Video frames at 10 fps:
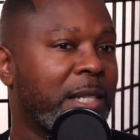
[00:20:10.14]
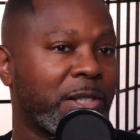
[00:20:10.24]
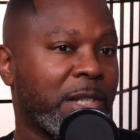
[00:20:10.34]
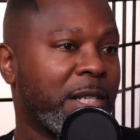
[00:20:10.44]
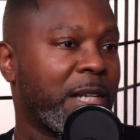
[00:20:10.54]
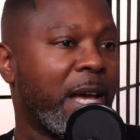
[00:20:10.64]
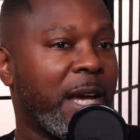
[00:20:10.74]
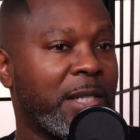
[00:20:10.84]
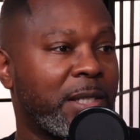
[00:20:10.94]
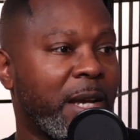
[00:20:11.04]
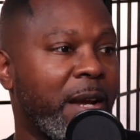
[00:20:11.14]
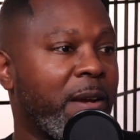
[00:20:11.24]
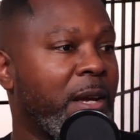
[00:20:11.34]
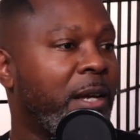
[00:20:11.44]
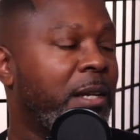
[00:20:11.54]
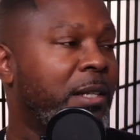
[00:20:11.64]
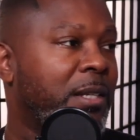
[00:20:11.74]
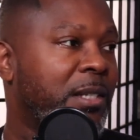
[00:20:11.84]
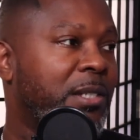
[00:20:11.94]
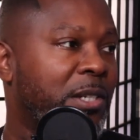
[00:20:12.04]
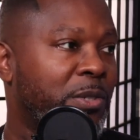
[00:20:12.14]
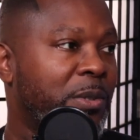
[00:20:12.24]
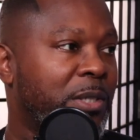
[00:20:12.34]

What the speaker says: Like there's things that I desire and things that you